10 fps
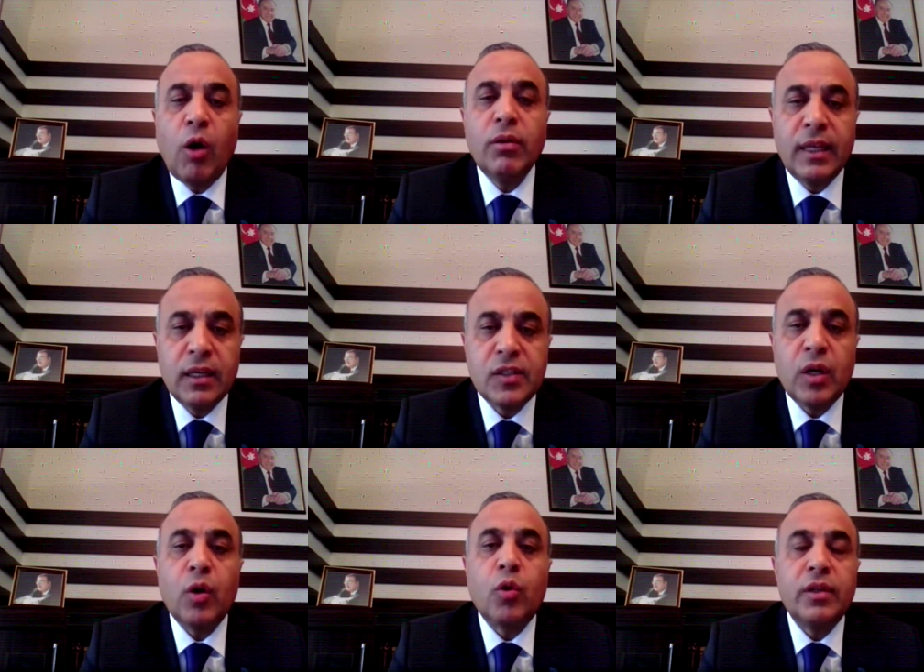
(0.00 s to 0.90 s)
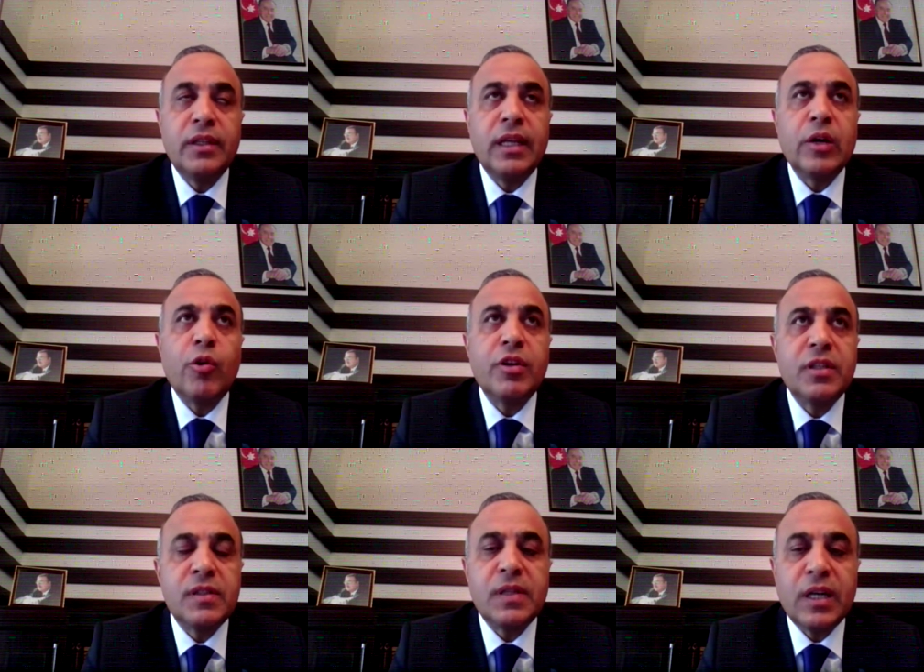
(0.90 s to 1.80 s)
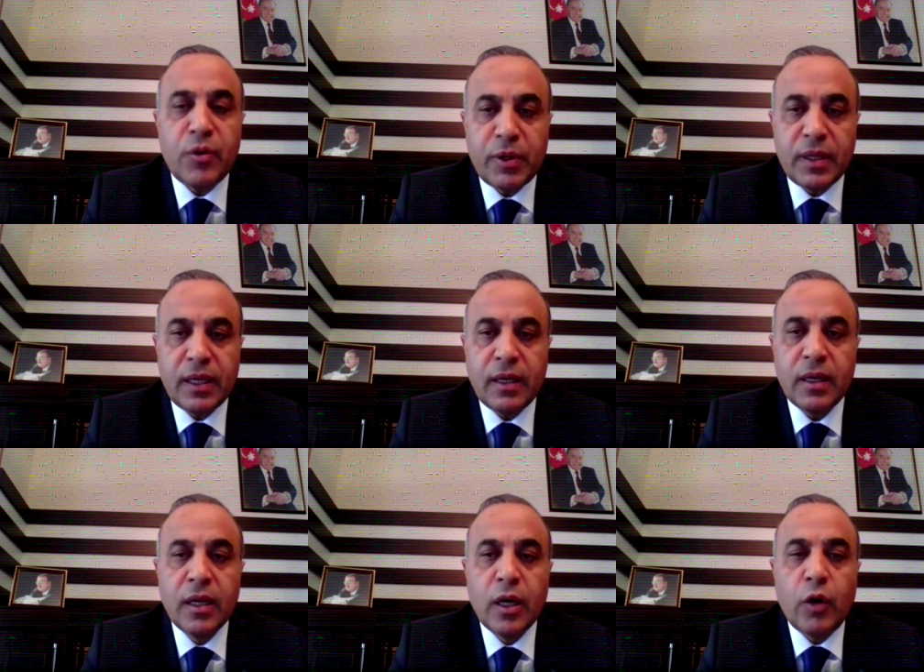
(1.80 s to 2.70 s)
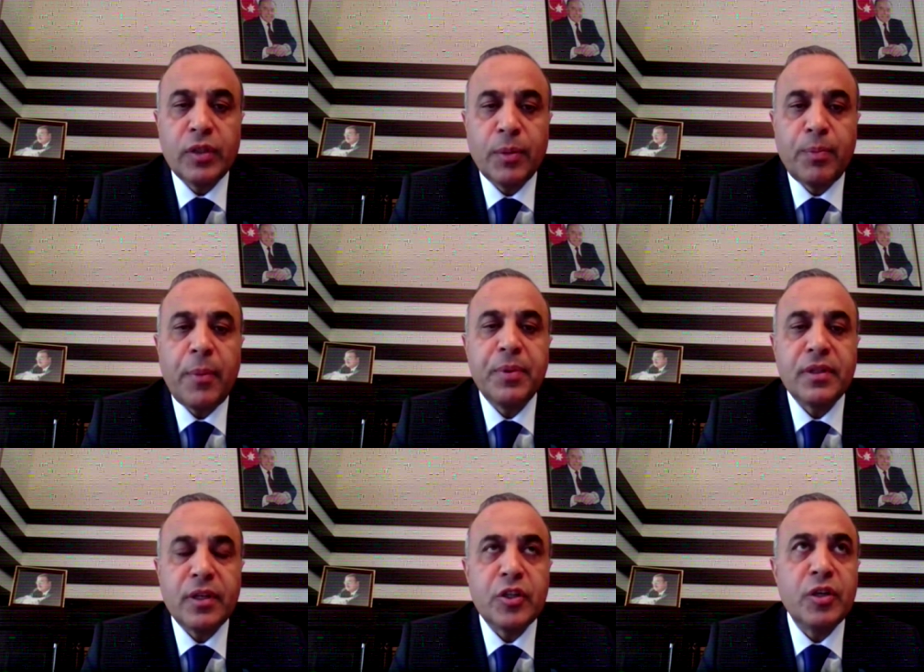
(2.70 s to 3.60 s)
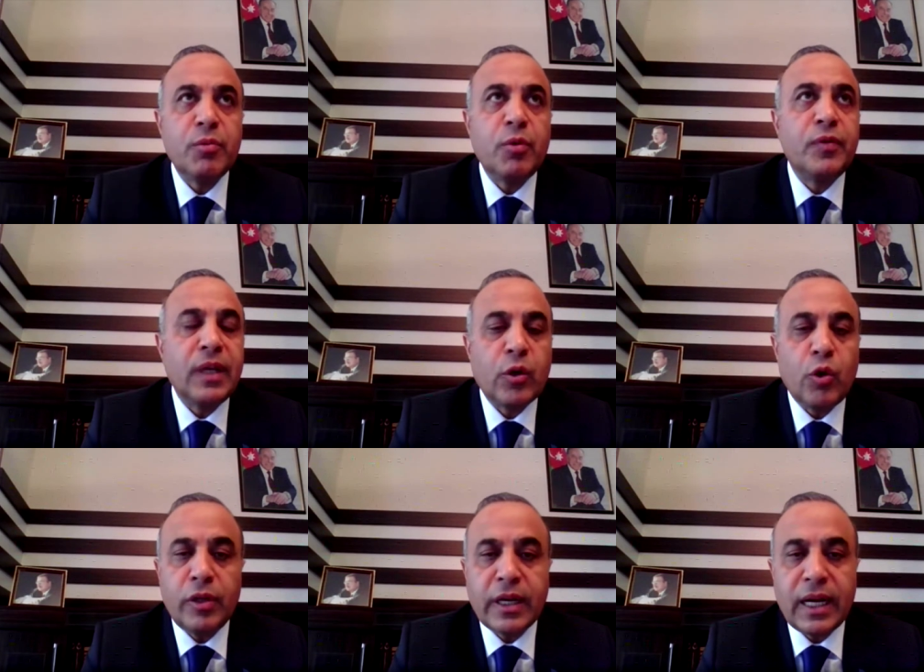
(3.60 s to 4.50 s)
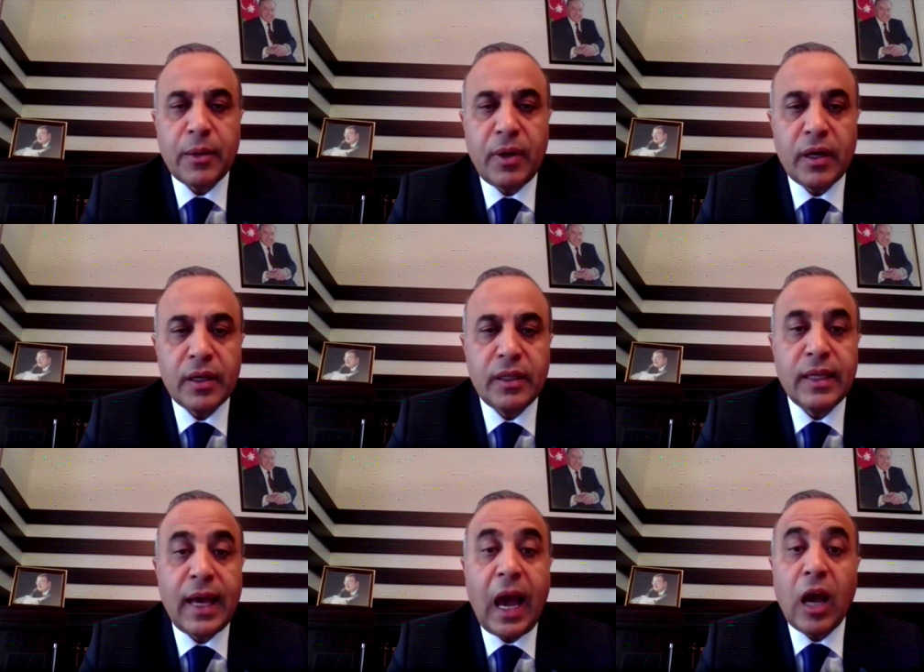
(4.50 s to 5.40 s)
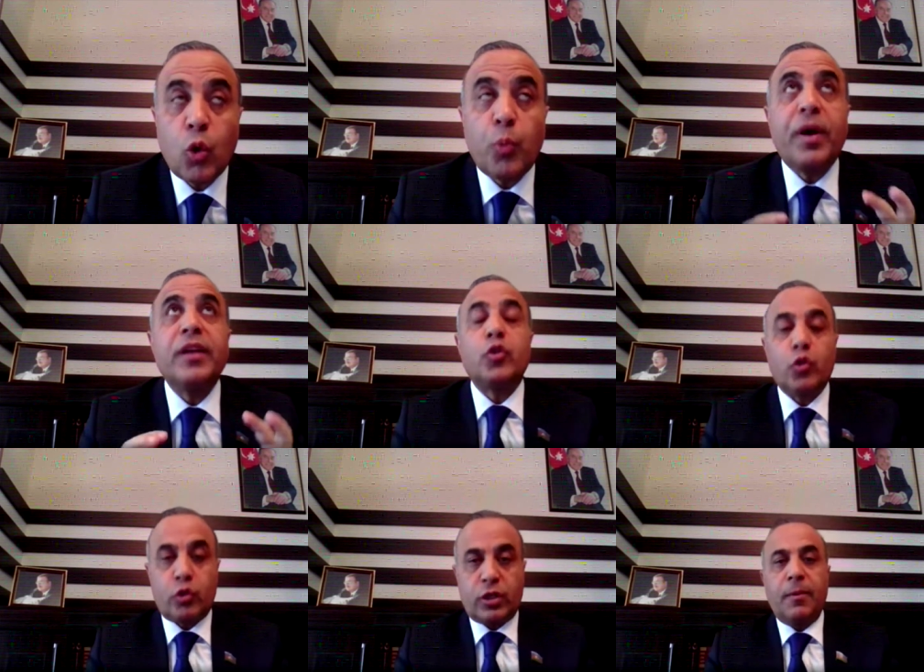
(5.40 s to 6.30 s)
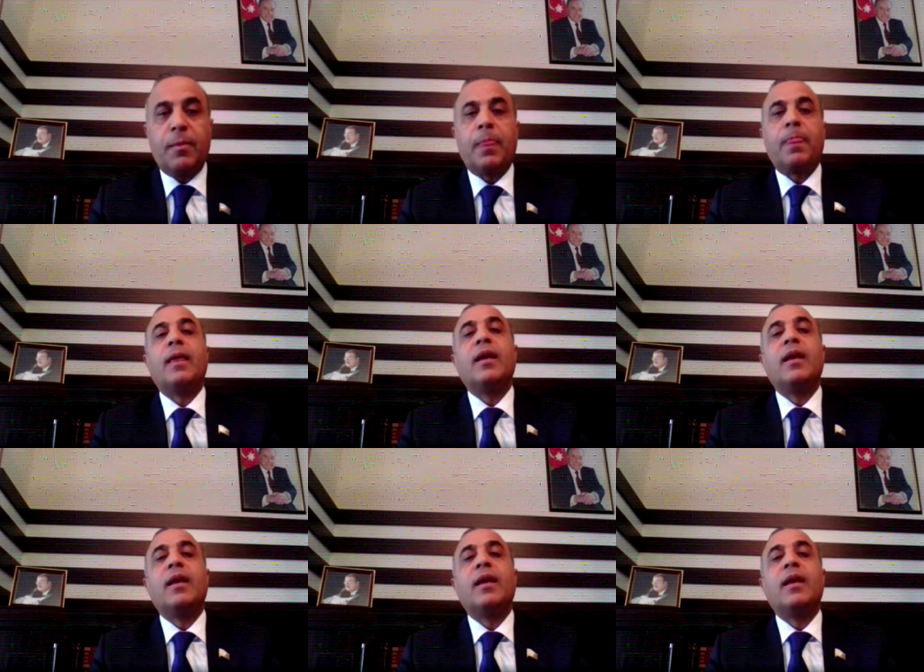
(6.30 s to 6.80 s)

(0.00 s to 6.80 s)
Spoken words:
holding so-called inauguration ceremony of the puppet regime of Nagorno-Karabakh in the occupied Shusha